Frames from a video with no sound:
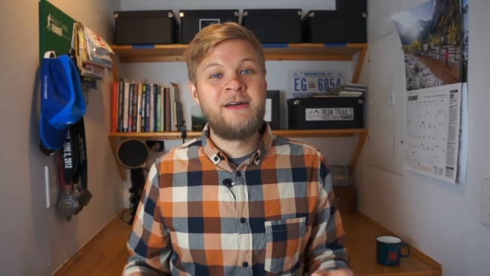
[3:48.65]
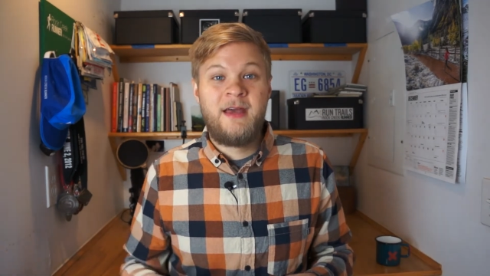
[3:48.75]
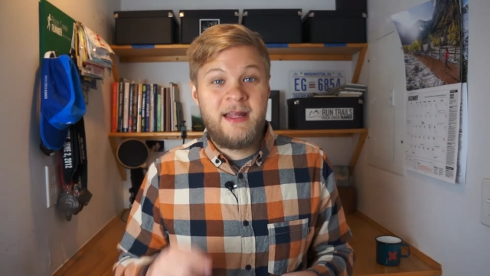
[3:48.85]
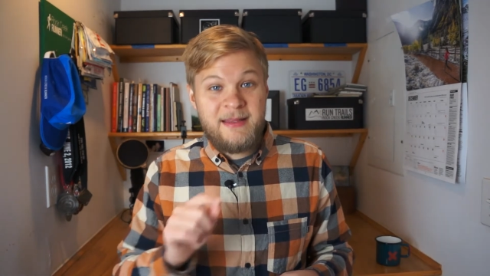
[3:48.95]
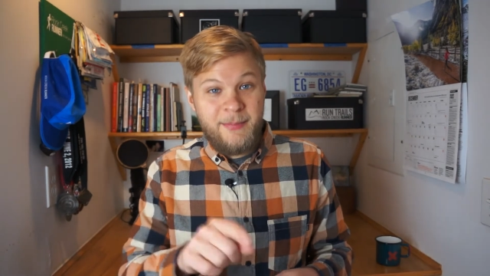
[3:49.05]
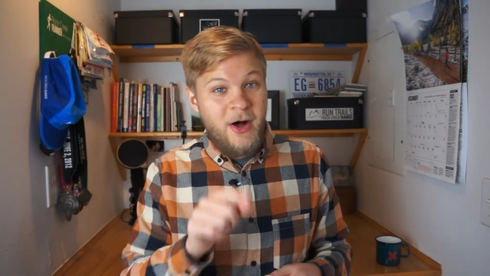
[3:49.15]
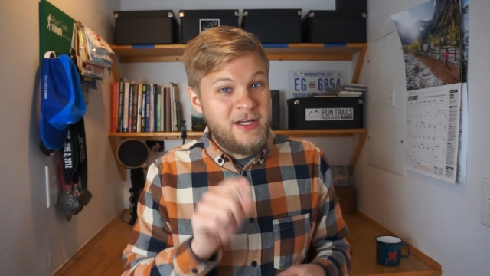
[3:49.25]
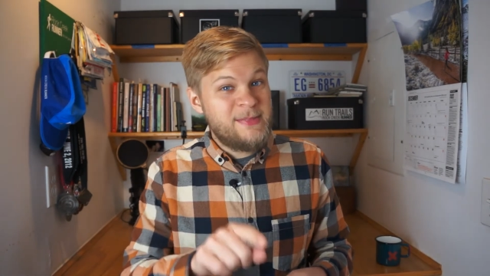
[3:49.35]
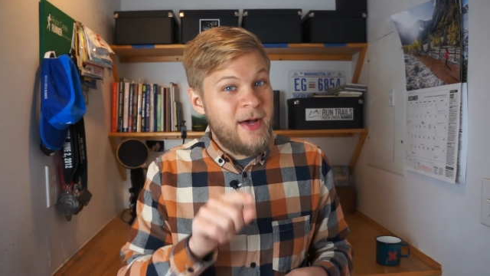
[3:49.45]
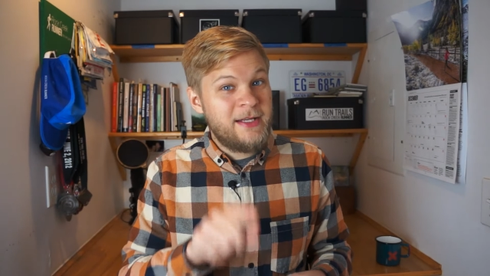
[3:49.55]
Hit the
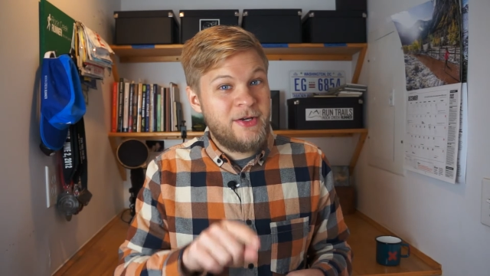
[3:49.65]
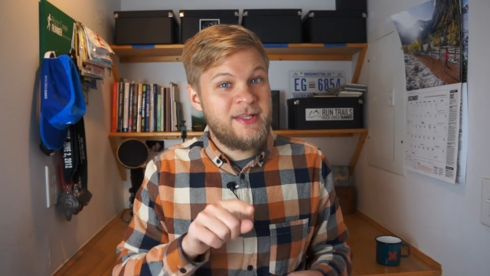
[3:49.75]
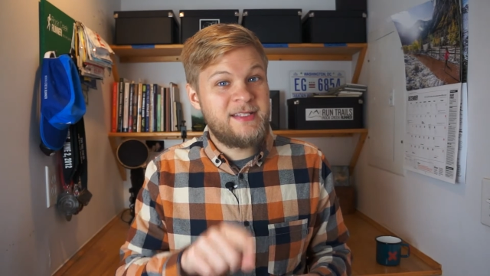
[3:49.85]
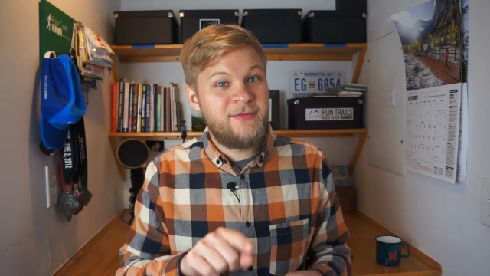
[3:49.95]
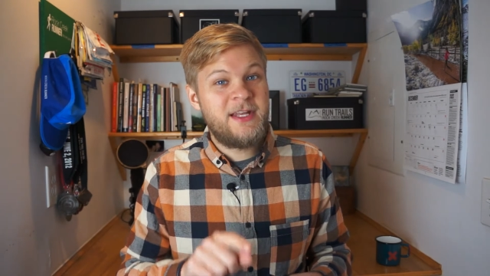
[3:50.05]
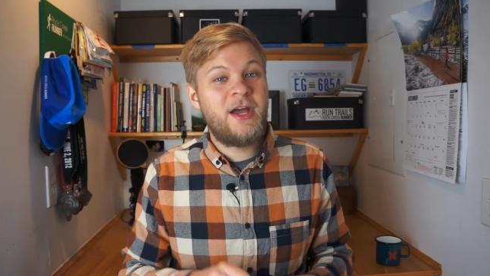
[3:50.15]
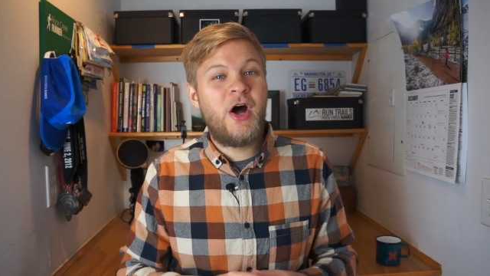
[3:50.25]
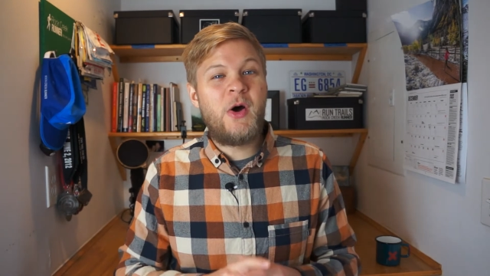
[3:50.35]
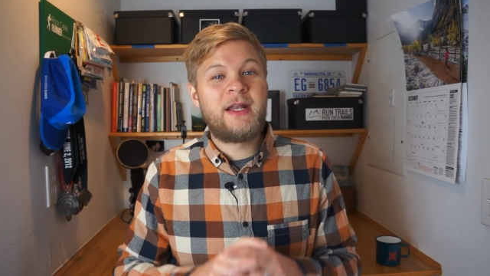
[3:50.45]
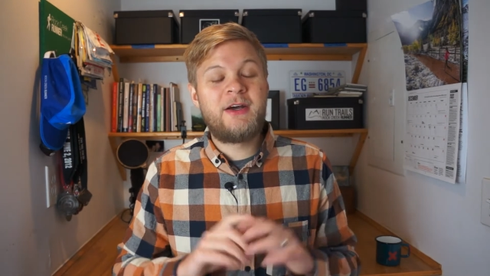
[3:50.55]
pause button on this
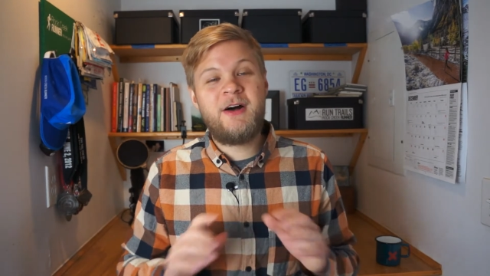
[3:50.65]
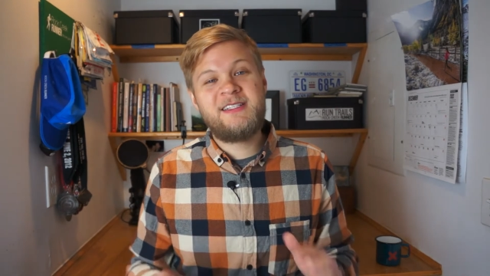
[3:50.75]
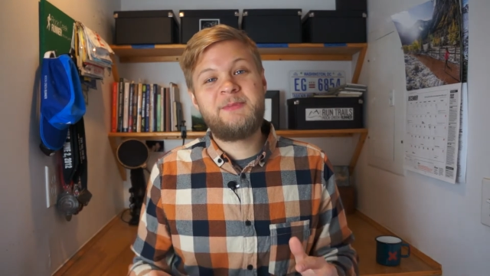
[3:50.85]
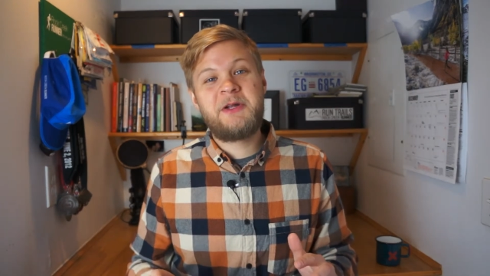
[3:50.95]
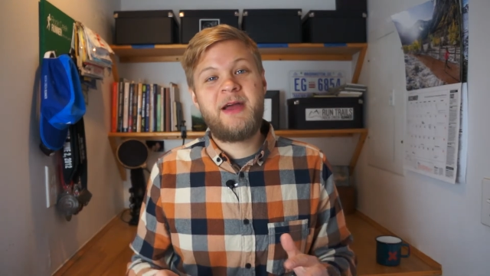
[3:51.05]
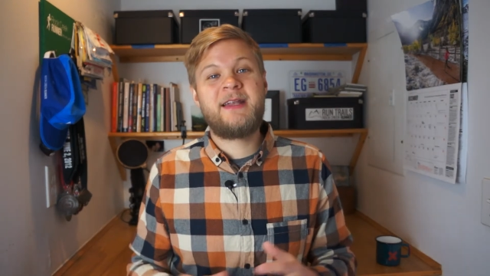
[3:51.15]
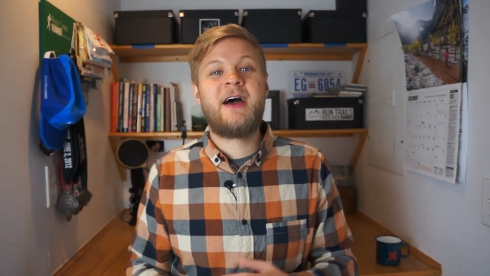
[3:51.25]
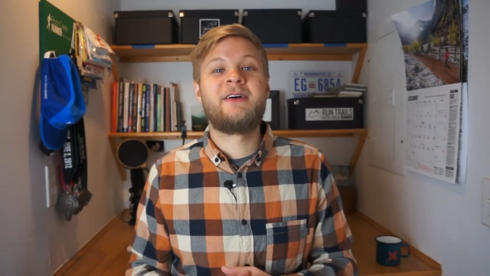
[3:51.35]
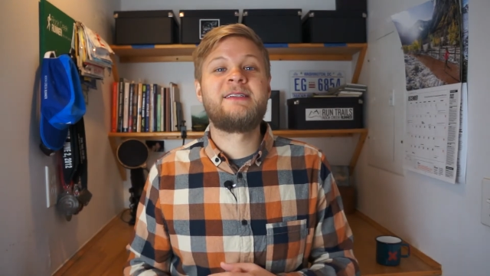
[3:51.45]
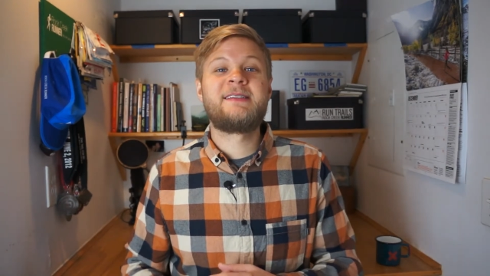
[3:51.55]
video and call somebody right
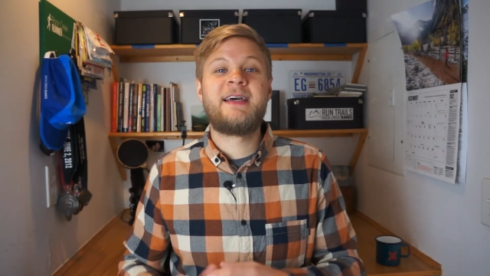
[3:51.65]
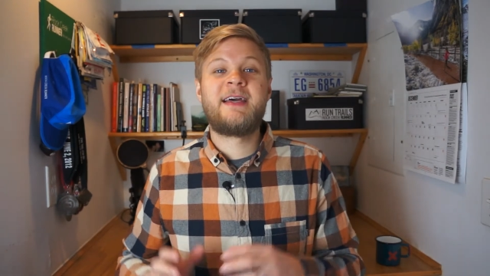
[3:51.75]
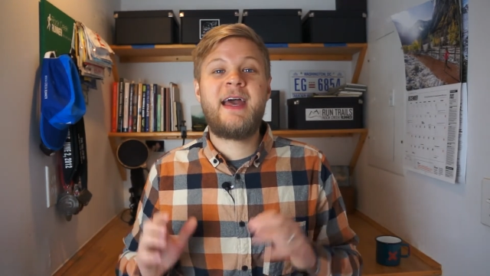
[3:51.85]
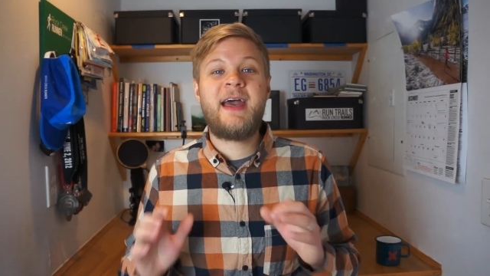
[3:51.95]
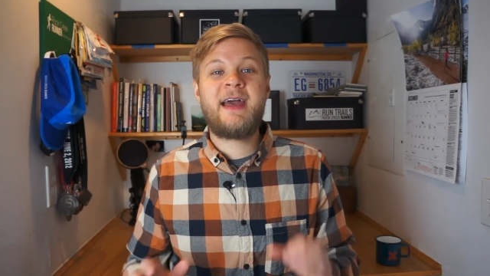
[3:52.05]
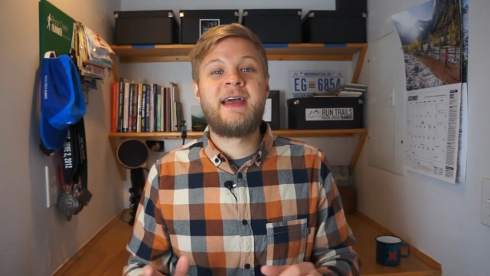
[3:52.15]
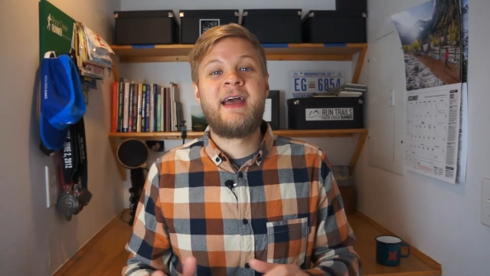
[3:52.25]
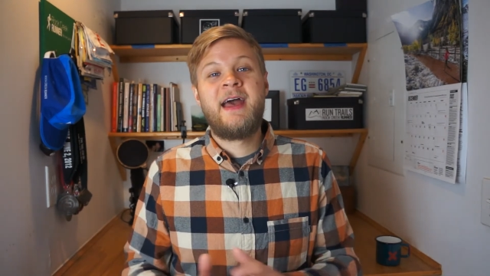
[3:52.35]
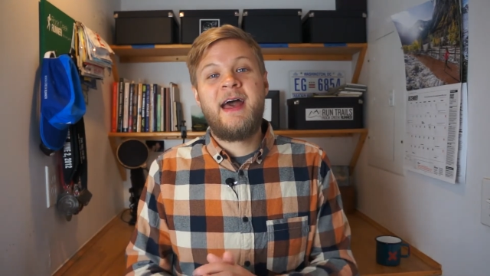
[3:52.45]
now and say, hey,